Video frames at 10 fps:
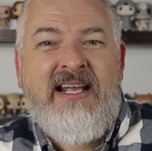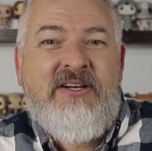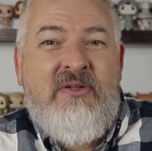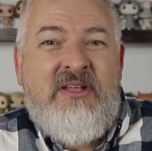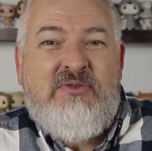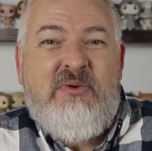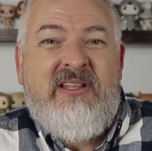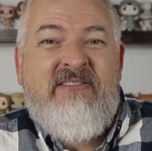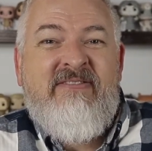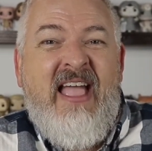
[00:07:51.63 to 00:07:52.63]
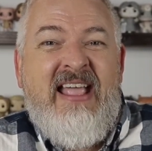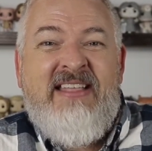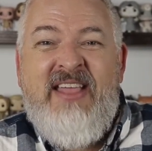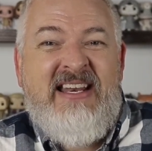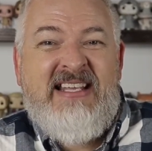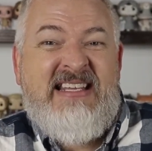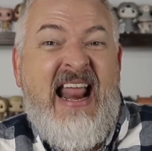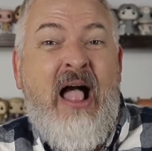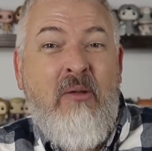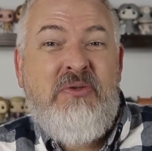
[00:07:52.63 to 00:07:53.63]
I know that's really vague and that doesn't
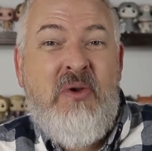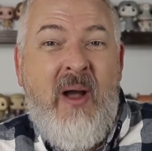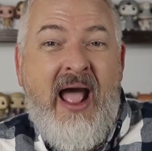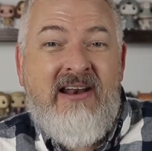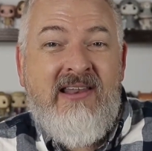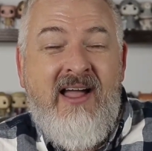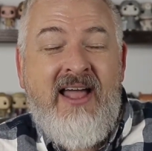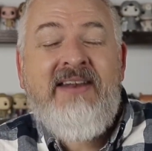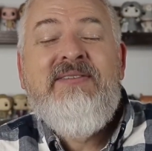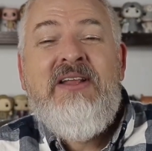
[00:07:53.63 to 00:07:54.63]
help you out a lot.